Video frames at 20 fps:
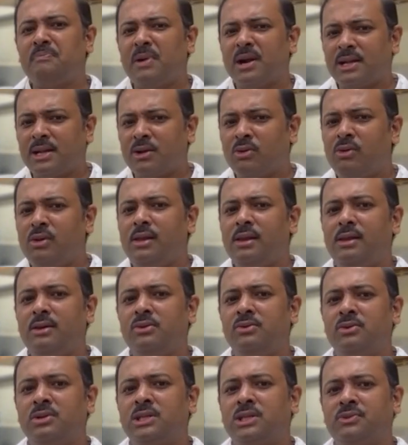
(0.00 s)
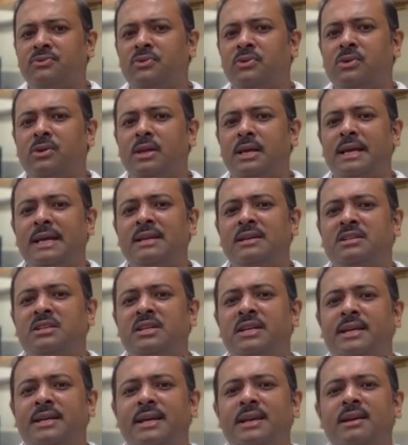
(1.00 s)
particularly useful in
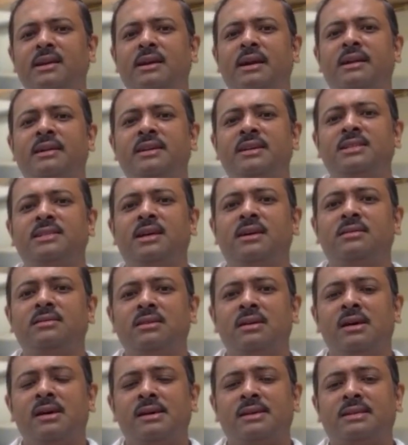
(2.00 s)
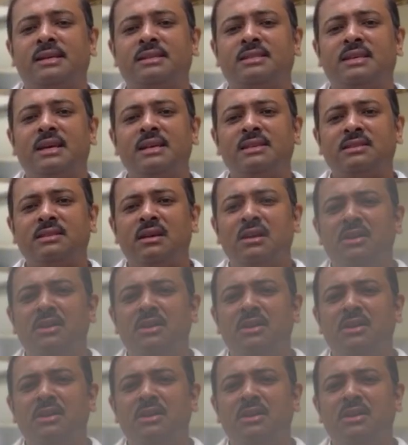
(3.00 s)
treating conditions such as